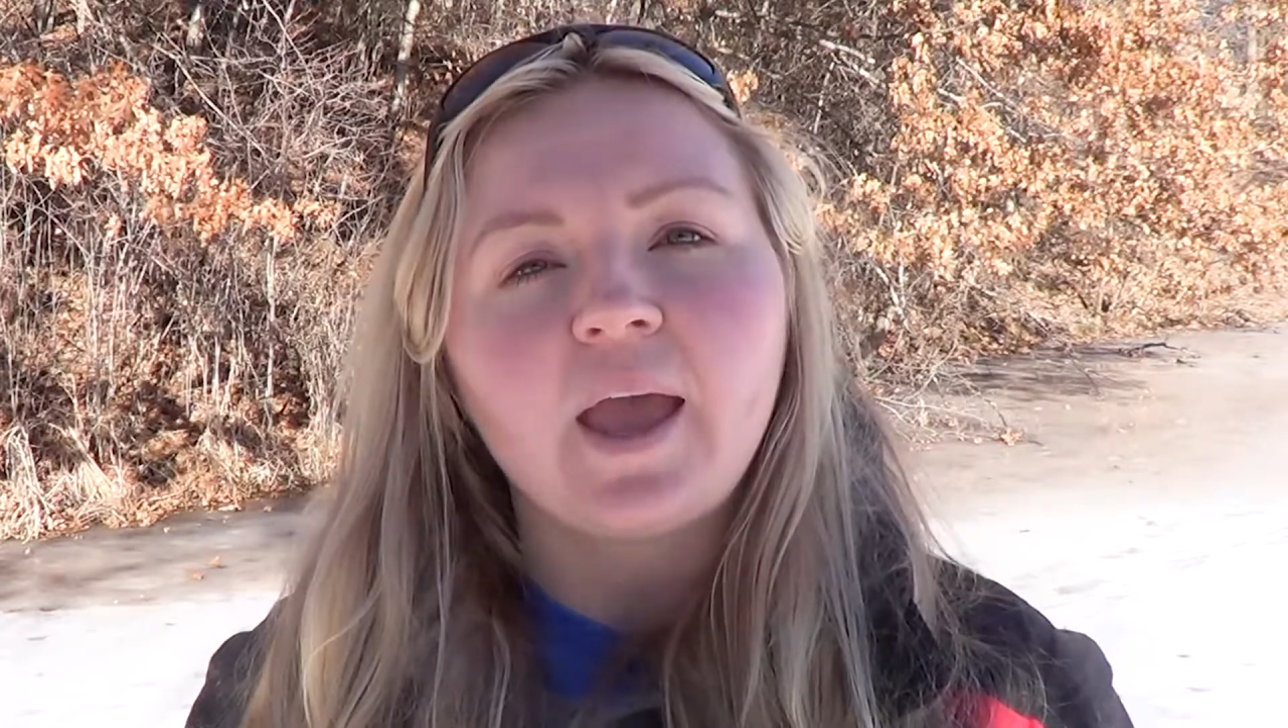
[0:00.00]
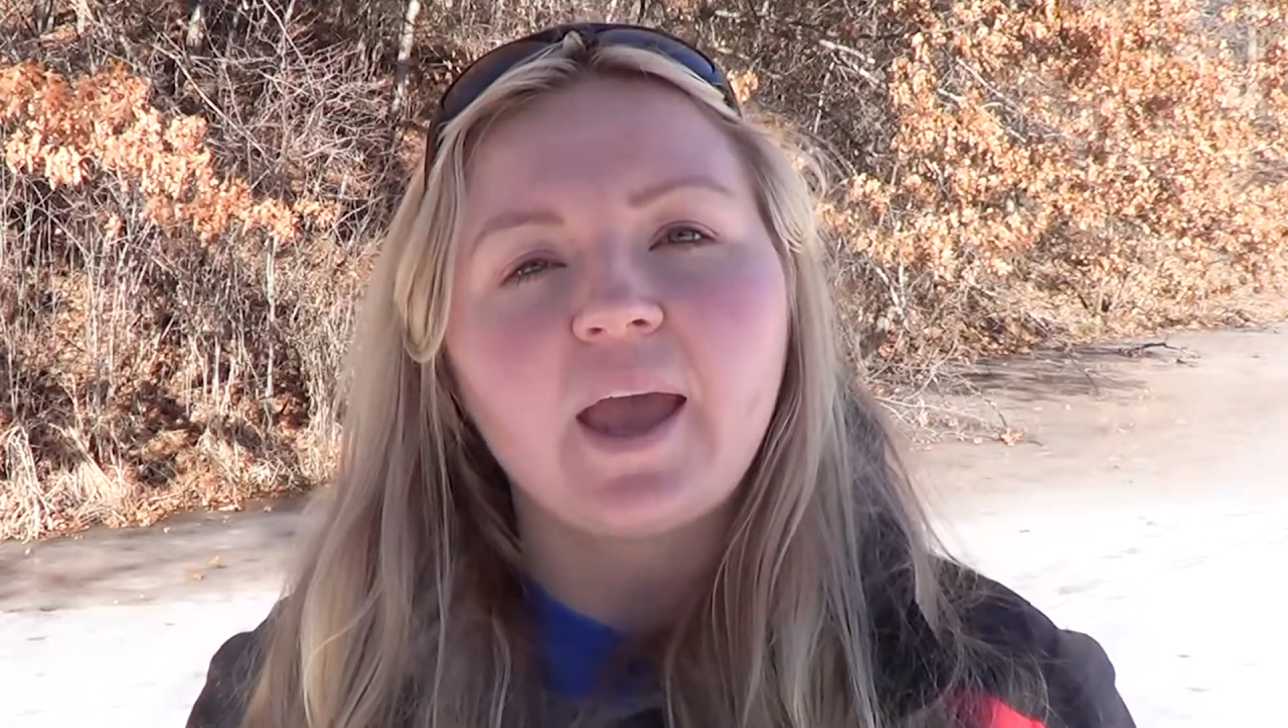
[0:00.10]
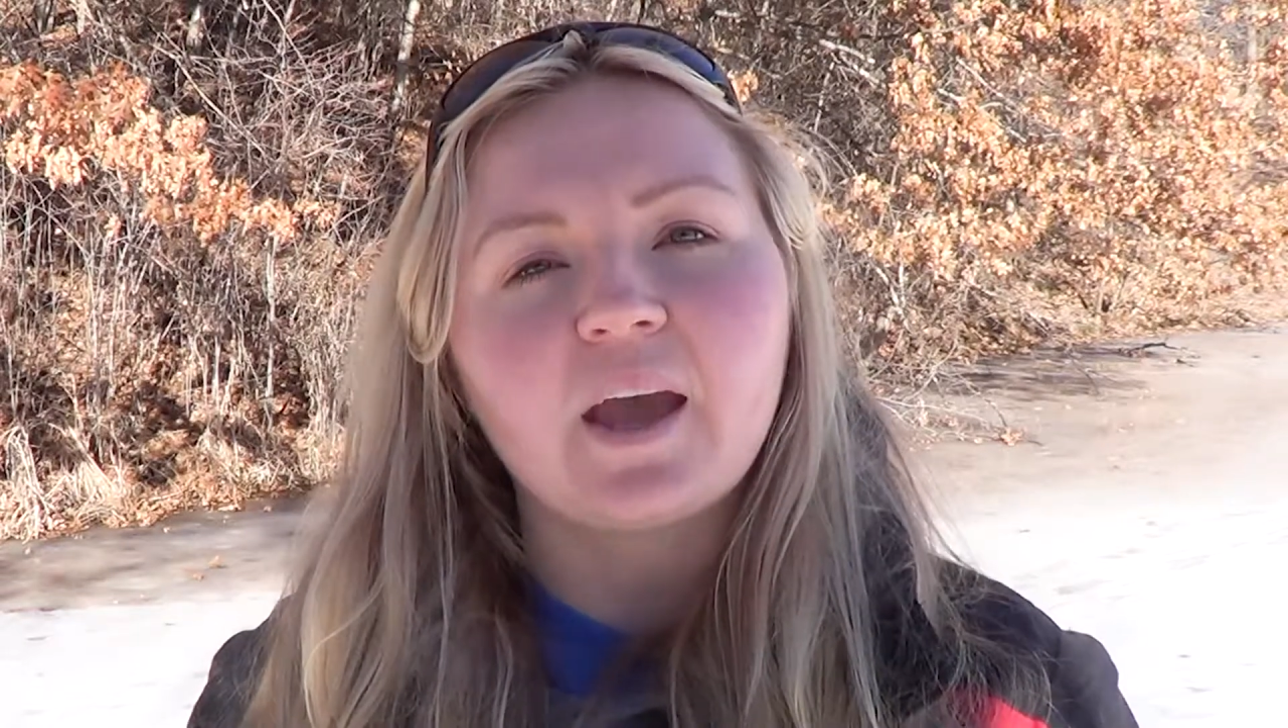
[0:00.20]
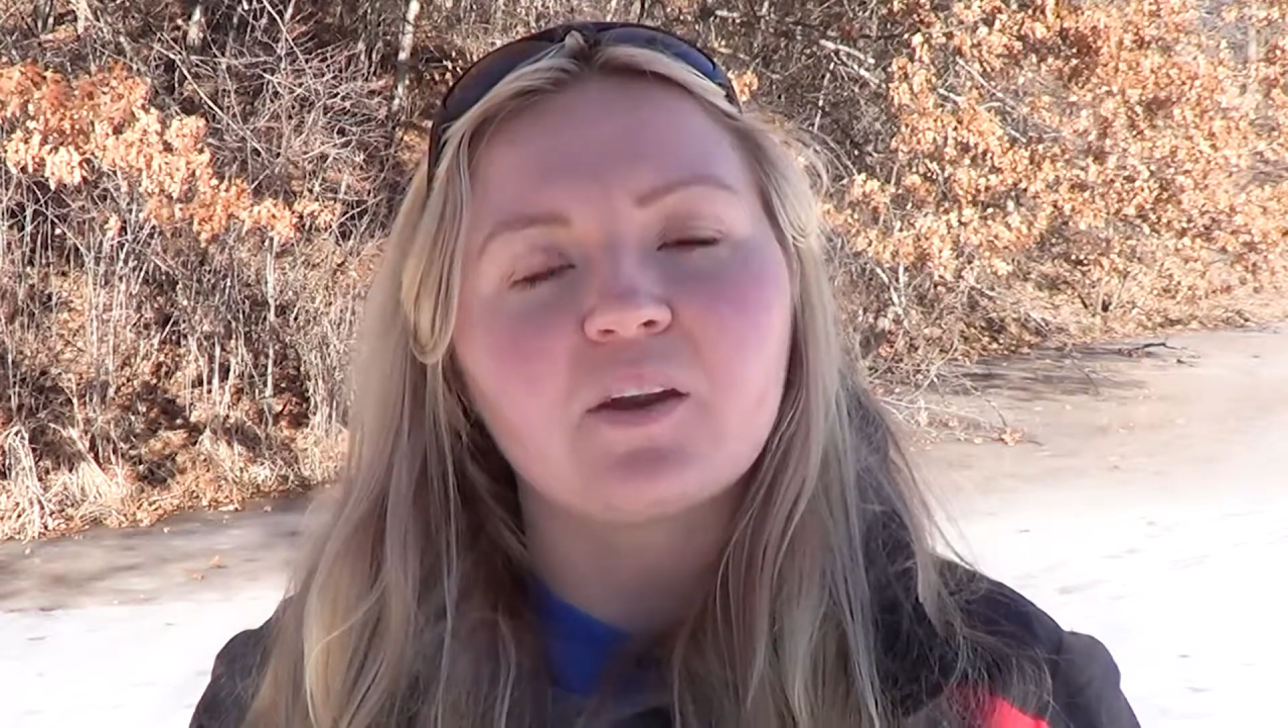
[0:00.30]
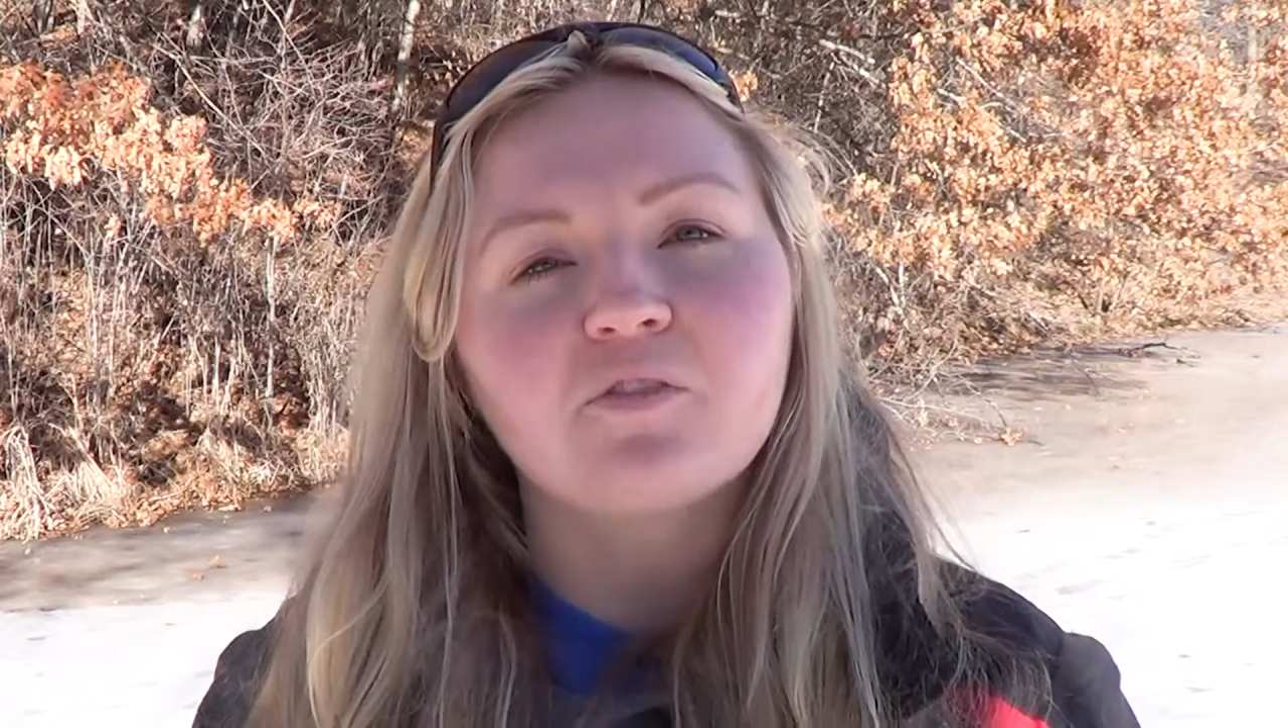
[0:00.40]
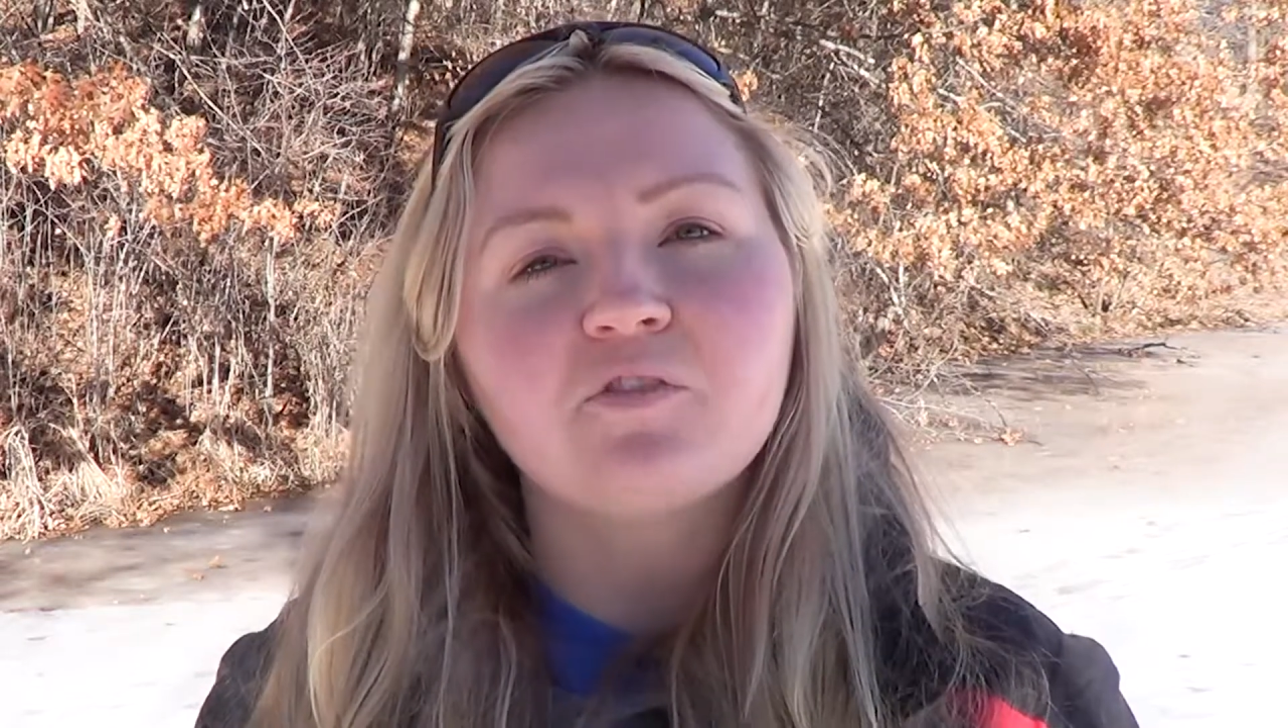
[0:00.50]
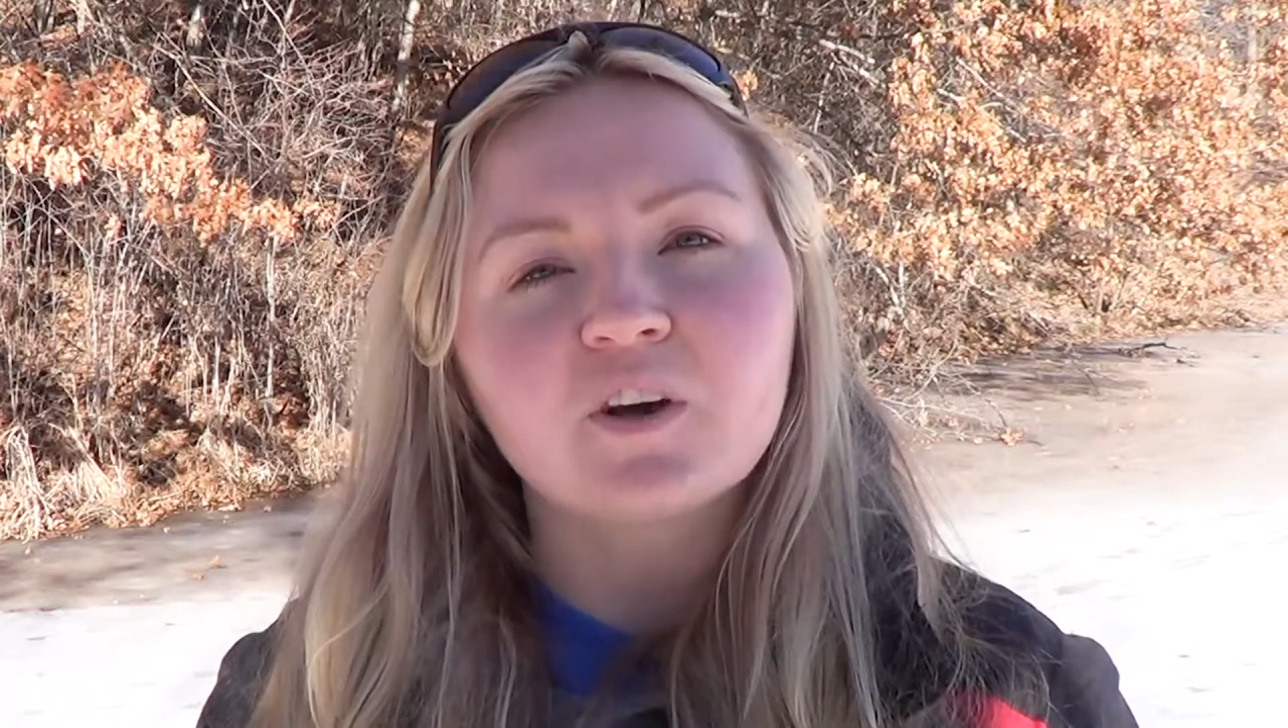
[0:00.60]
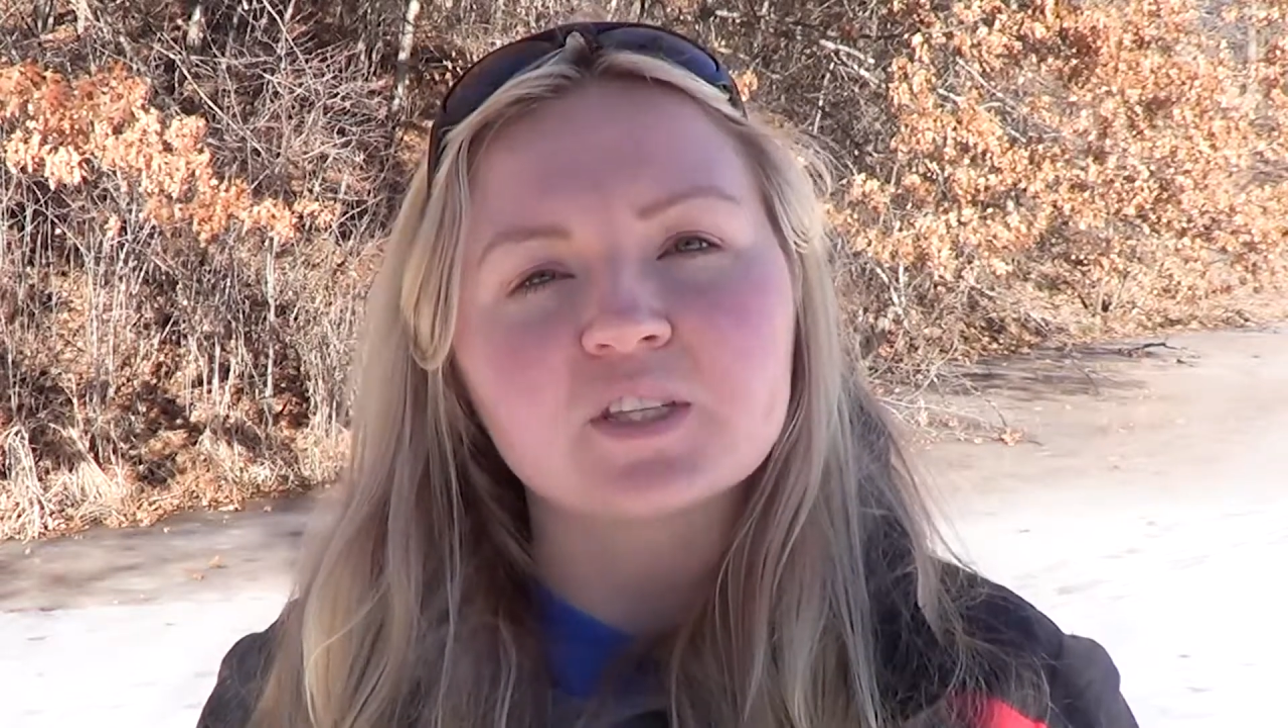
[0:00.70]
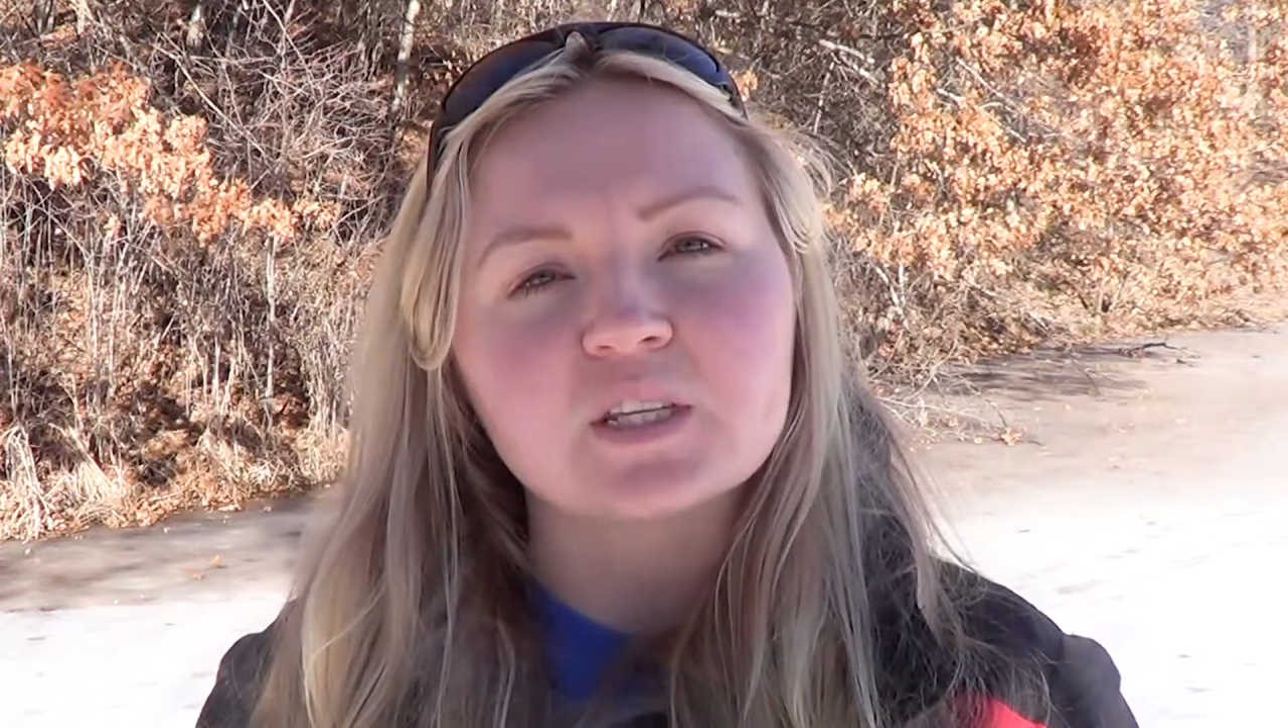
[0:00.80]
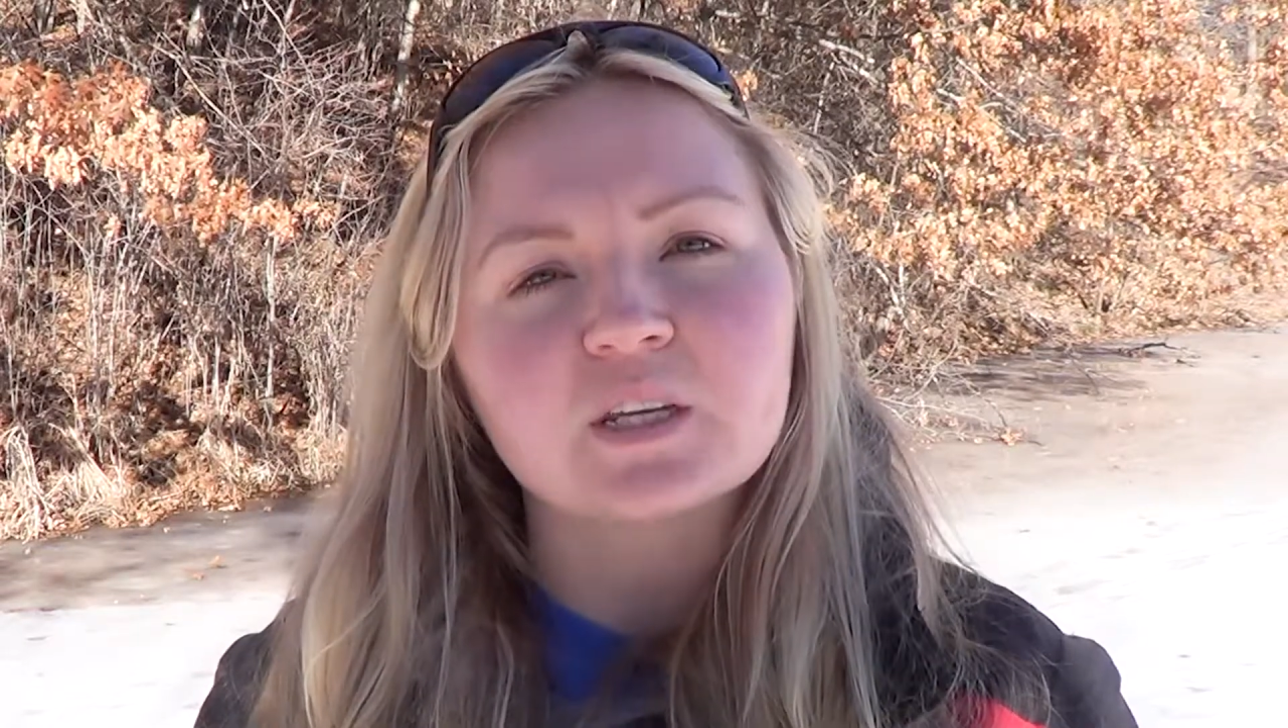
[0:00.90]
and
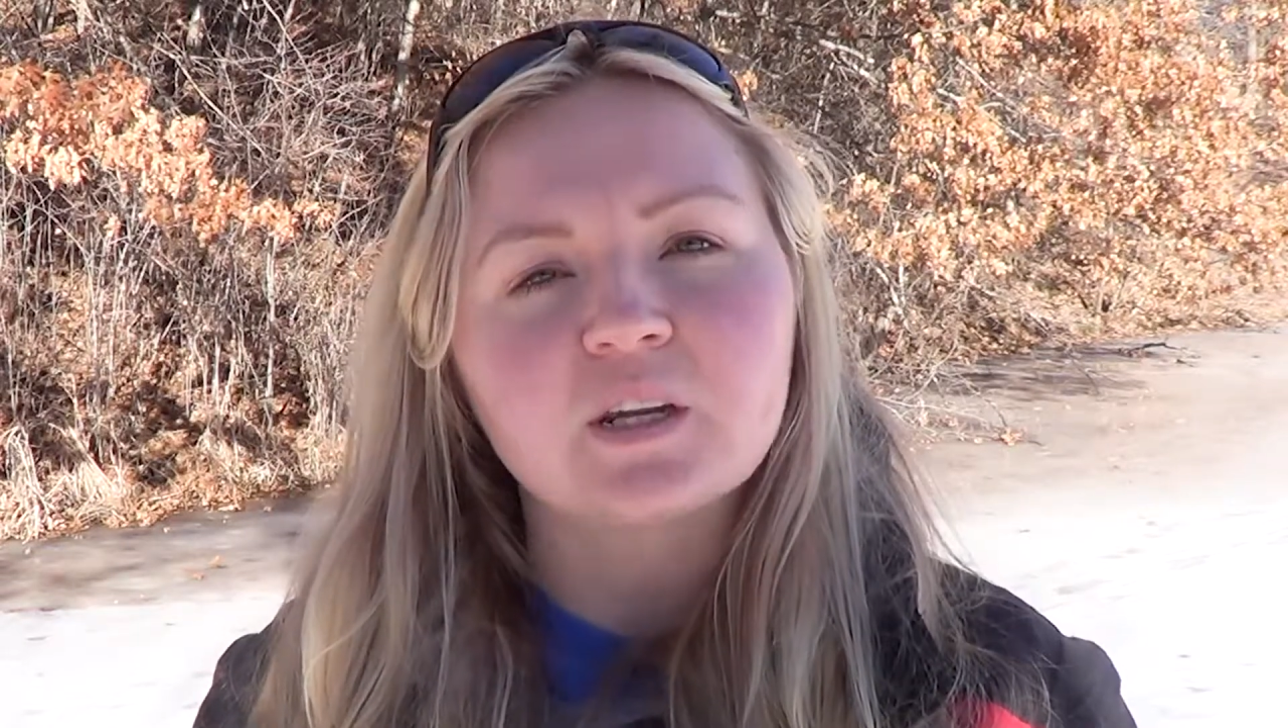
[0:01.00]
fuzzy,